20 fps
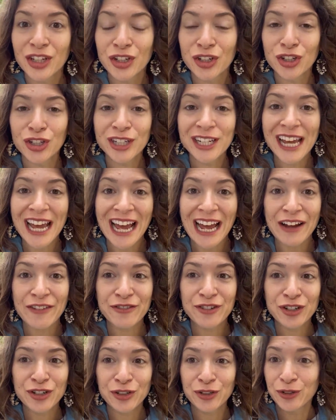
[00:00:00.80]
Good
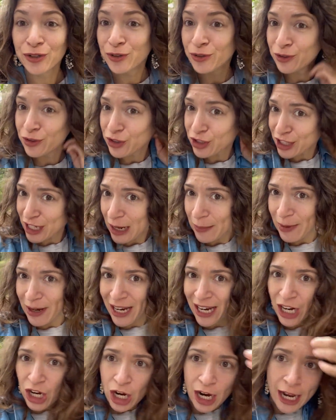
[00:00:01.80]
afternoon. Just got my
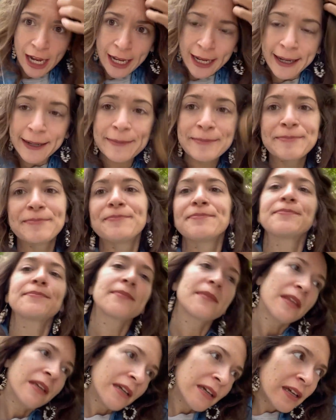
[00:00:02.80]
hair cut.
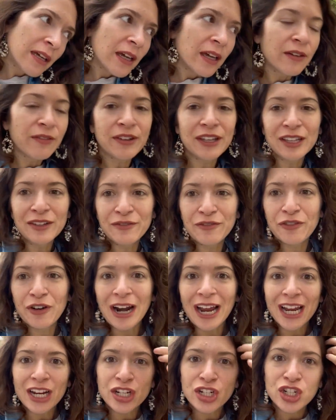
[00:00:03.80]
Feeling
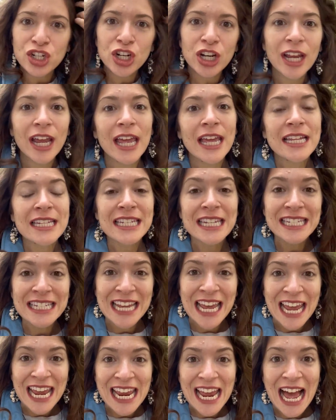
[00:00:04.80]
fresh.
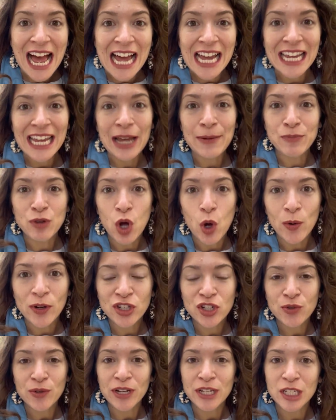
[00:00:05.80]
Today I am
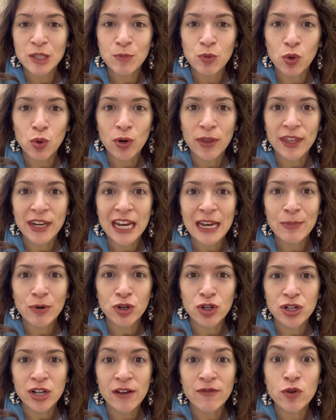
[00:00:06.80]
going to explore the
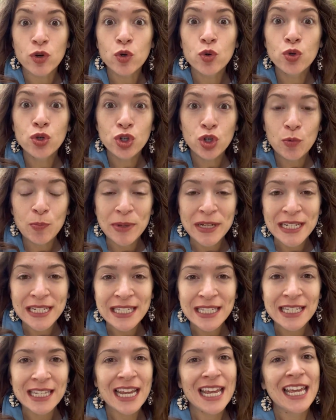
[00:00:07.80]
neighborhood of
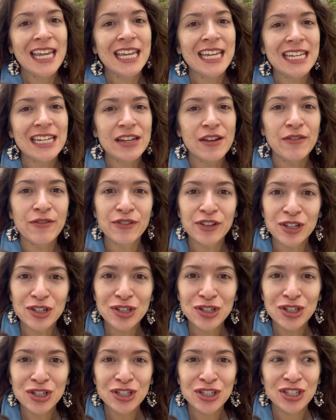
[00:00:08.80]
Užupis in
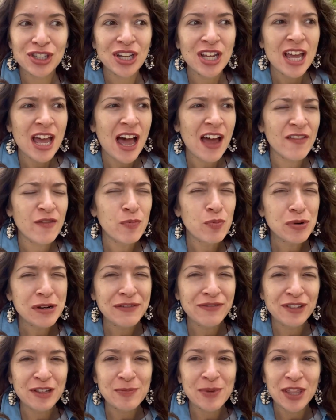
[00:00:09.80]
Vilnius. I've
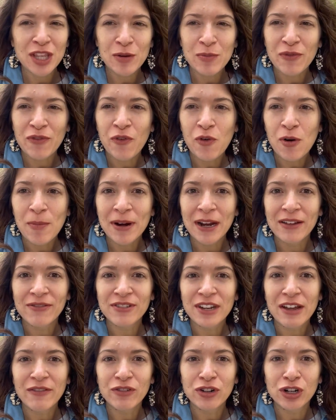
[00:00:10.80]
briefly been there before, but I've
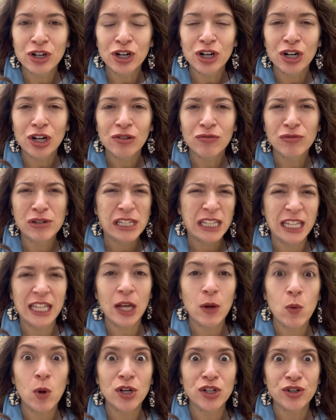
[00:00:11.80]
never really
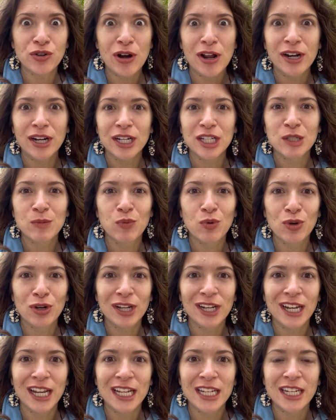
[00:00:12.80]
wandered around and explored
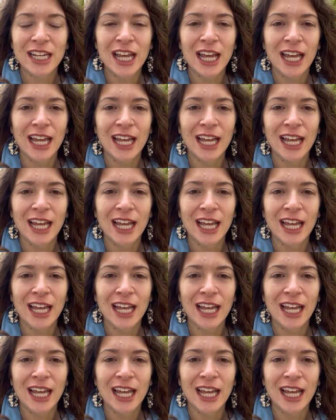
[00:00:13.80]
it, and